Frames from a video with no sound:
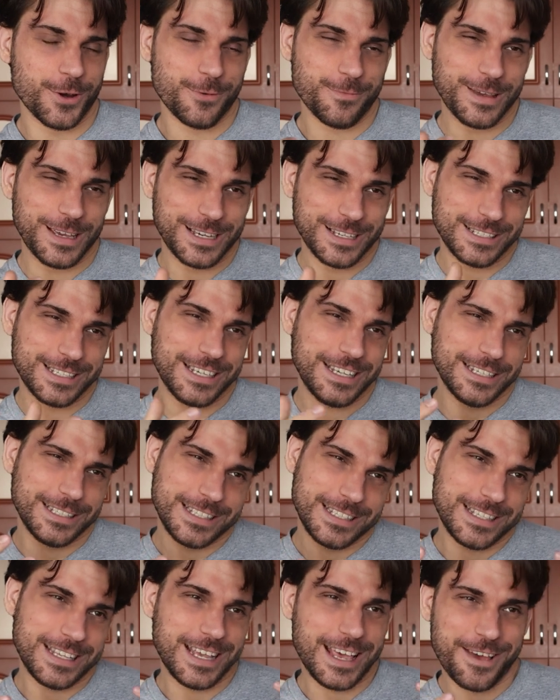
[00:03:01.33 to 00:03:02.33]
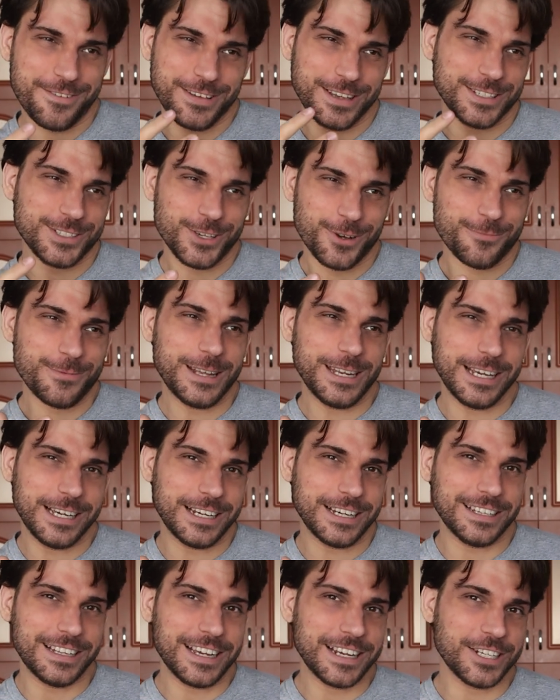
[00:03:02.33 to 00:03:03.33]
know, because he's having so many
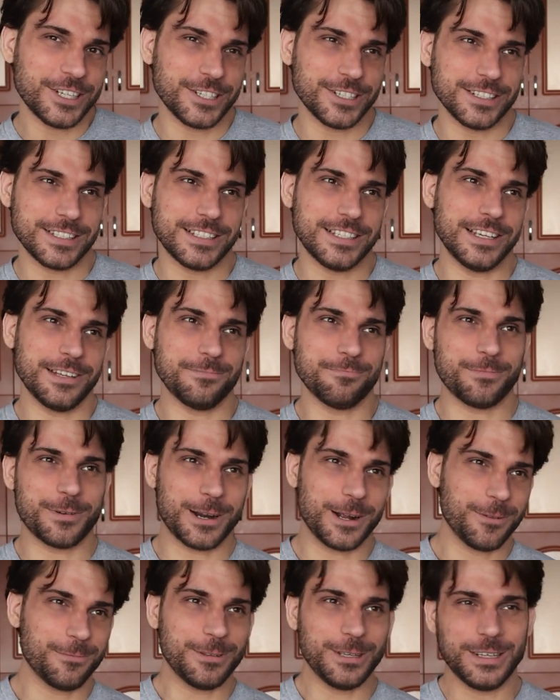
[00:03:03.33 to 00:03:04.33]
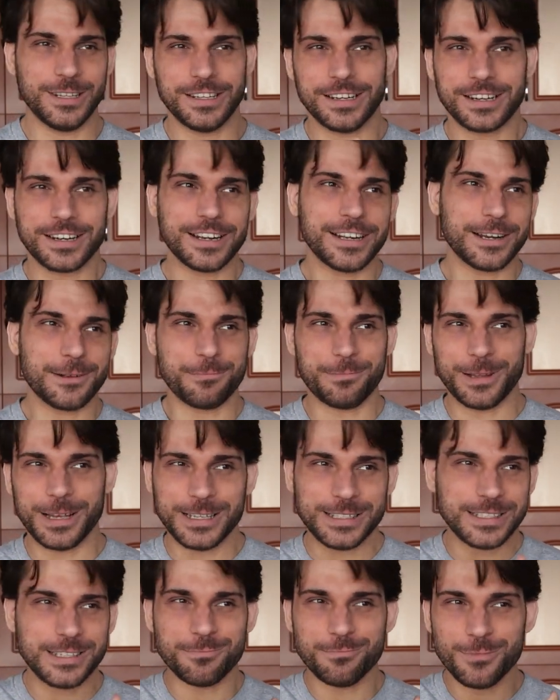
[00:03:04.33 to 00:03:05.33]
connections, and probably they're gonna
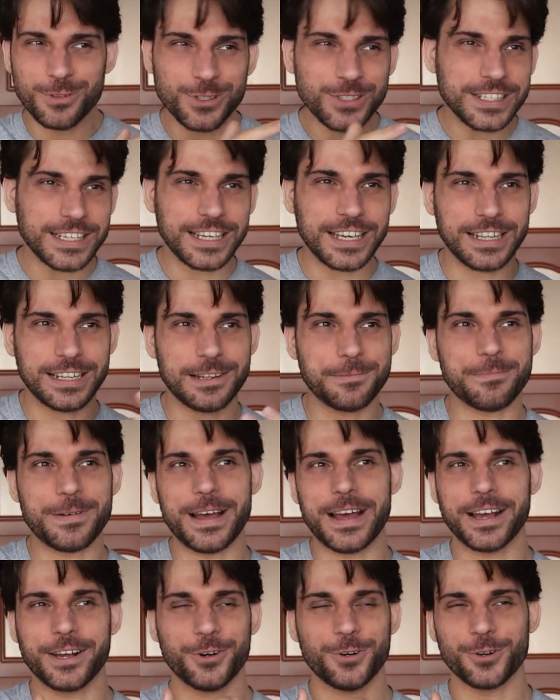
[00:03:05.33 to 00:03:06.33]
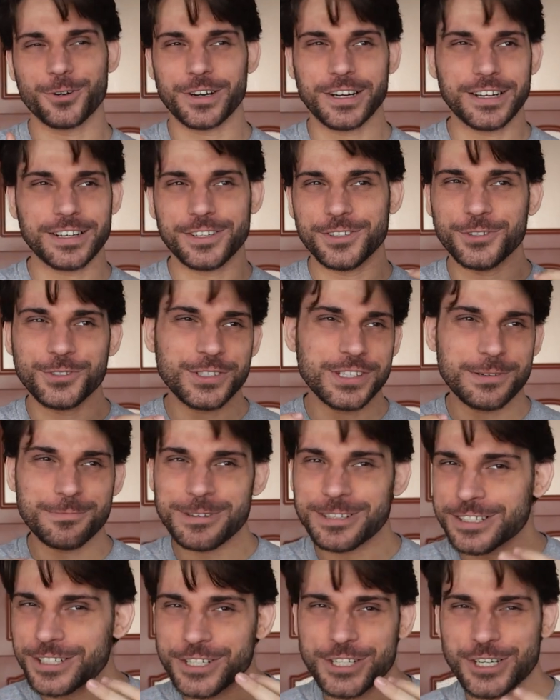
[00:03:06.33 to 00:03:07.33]
play some music in the back or gonna do some
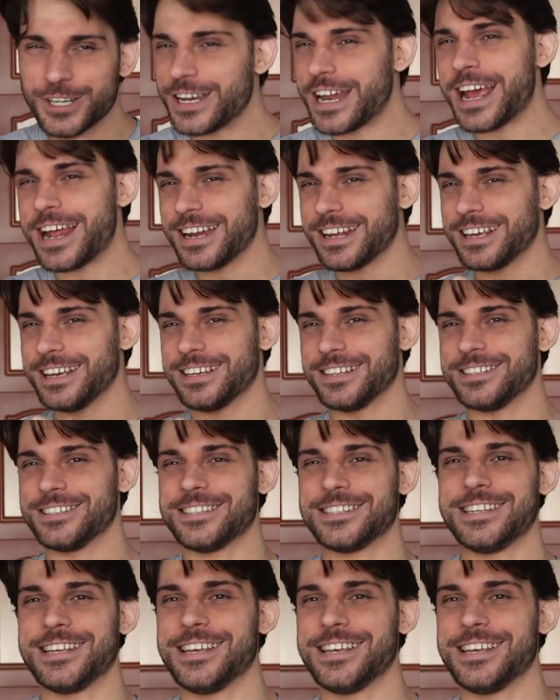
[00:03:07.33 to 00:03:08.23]
other shenanigans.